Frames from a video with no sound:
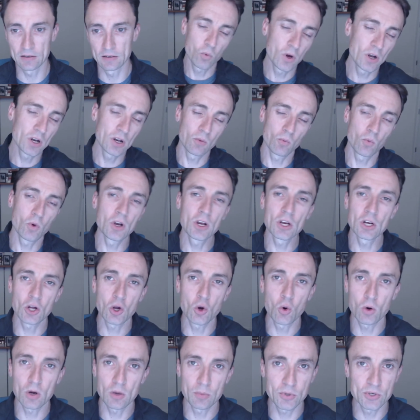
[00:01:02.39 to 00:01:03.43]

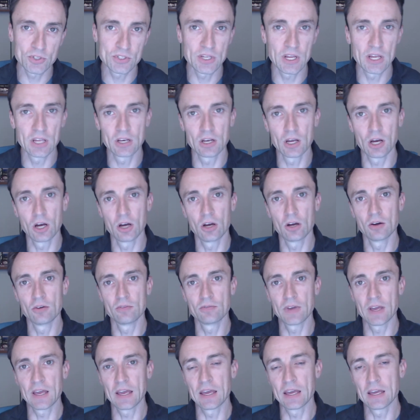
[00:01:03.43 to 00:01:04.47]
1.25%
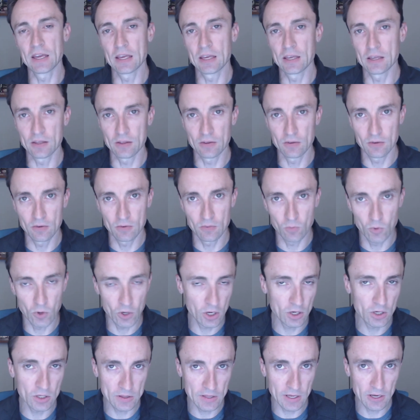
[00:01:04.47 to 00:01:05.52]
of a
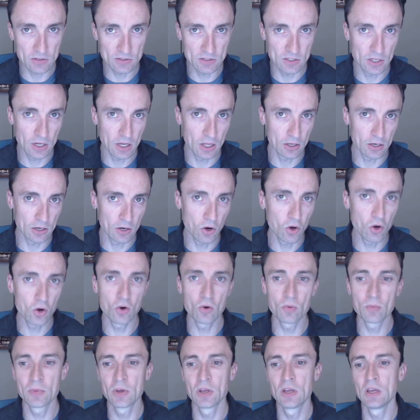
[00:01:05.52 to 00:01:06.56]
$100,000
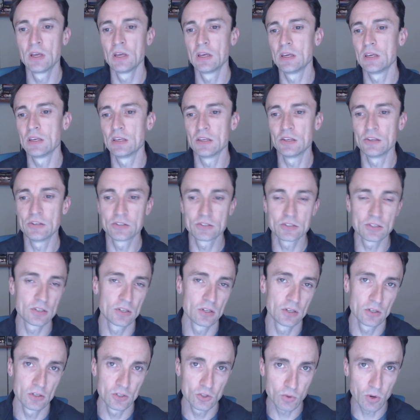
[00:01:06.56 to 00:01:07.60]
home is
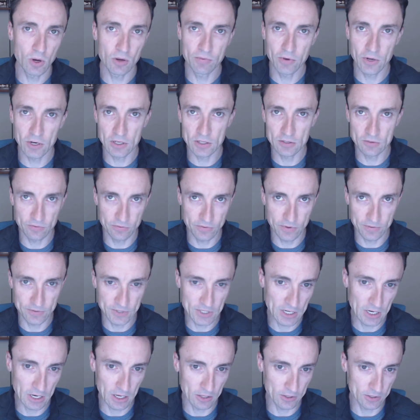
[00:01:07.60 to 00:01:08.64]

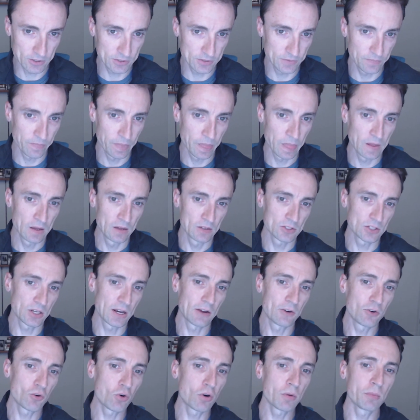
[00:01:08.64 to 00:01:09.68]
$1,250. So now
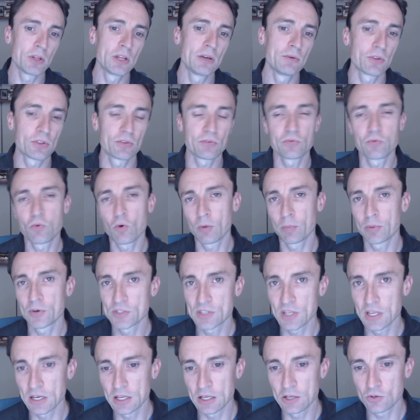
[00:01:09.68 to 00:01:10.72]
normally with a
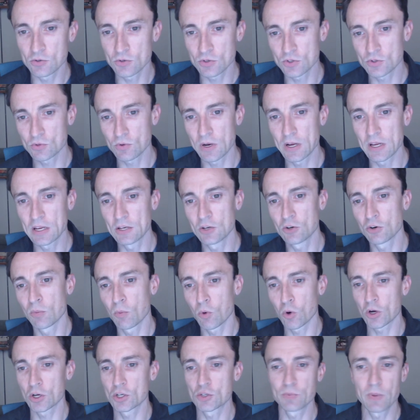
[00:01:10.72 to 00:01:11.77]
4% interest rate, your
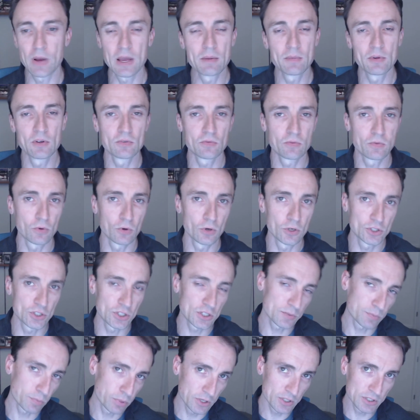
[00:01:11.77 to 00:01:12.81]
mortgage payment for
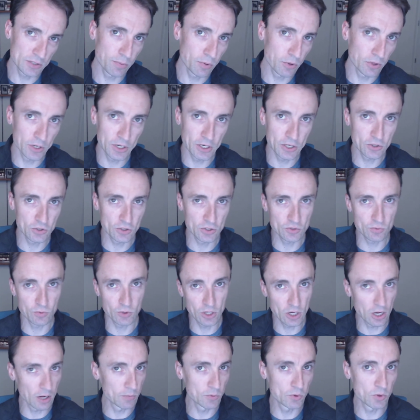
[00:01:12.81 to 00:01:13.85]
just principal and interest would
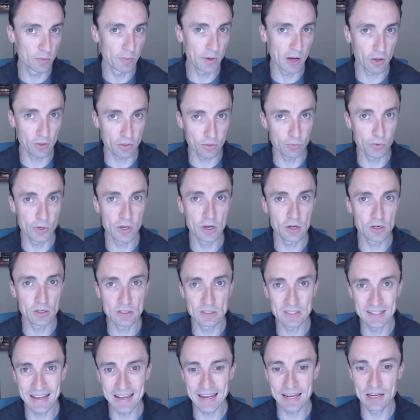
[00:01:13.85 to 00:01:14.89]
come to about
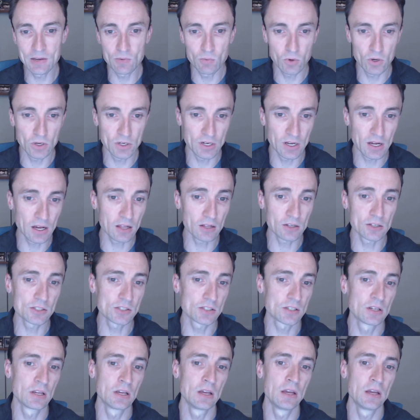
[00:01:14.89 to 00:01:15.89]
$381.